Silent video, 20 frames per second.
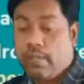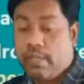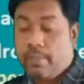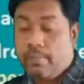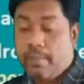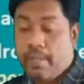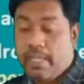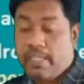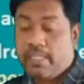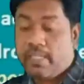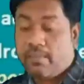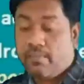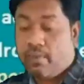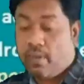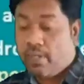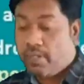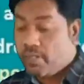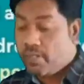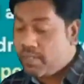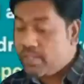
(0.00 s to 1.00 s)
In males,
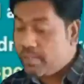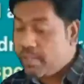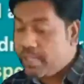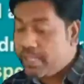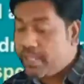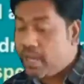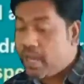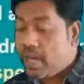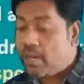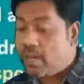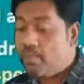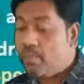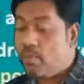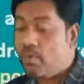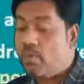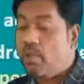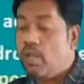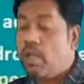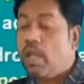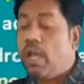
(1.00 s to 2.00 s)
follicle stimulating
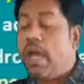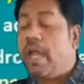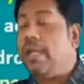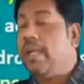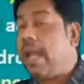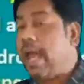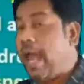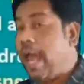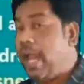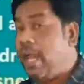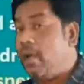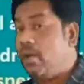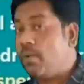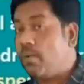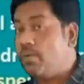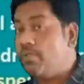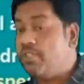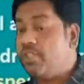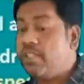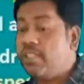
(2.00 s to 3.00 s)
hormone and
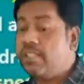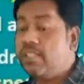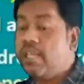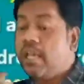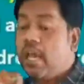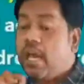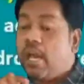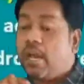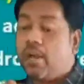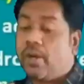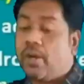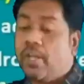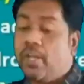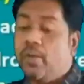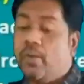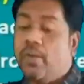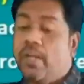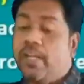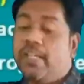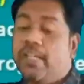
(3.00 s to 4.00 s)
androgens
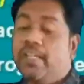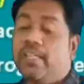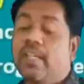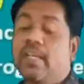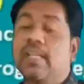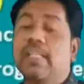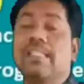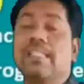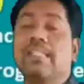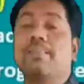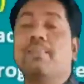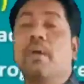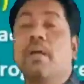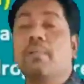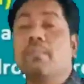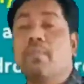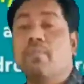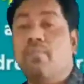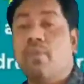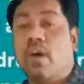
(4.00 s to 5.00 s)
regulating the
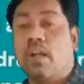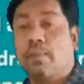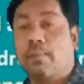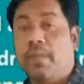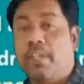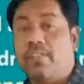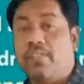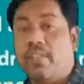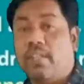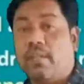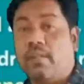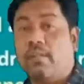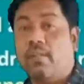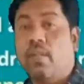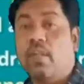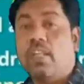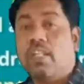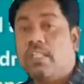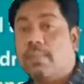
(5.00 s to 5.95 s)
sperm formation.